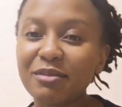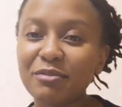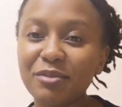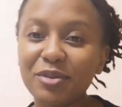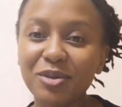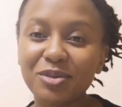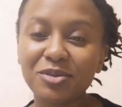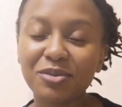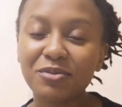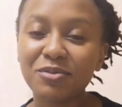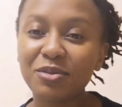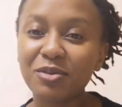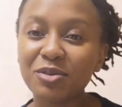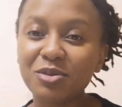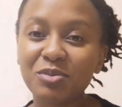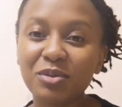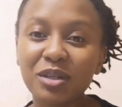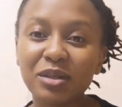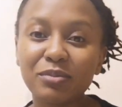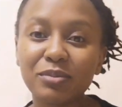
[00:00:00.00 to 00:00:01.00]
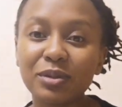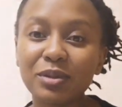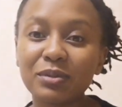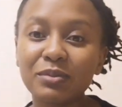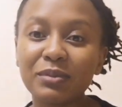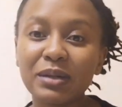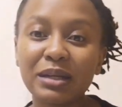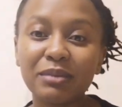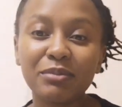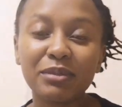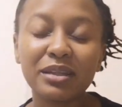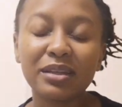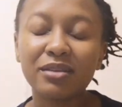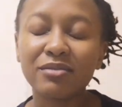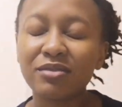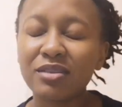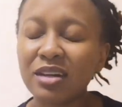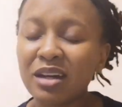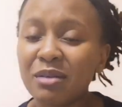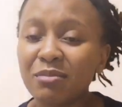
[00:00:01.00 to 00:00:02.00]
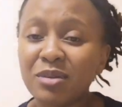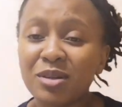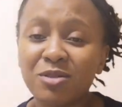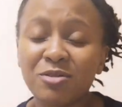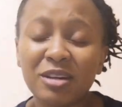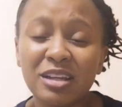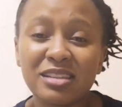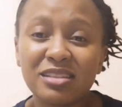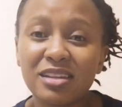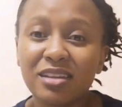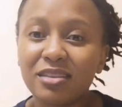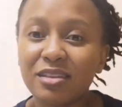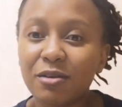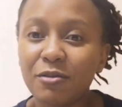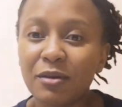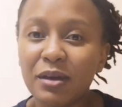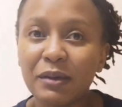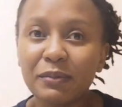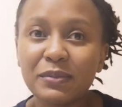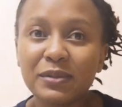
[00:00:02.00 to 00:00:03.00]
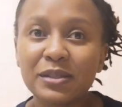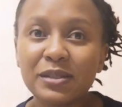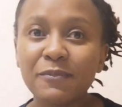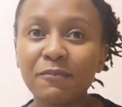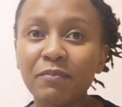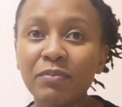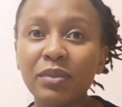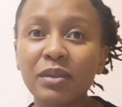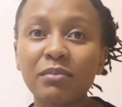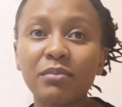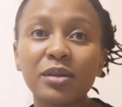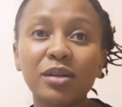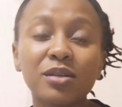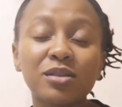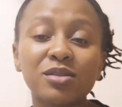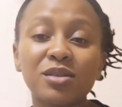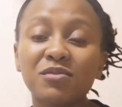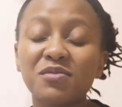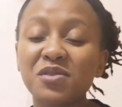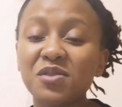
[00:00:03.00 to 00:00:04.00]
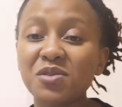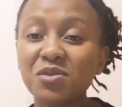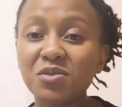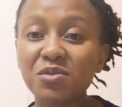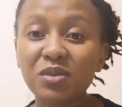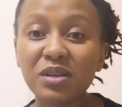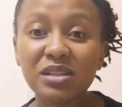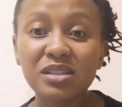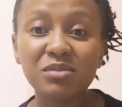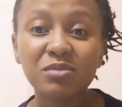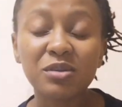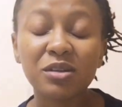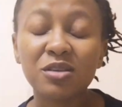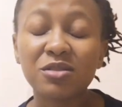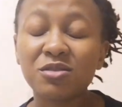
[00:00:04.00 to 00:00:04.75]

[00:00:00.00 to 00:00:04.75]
most of those people might be giving up in writing the WAPT because of stress,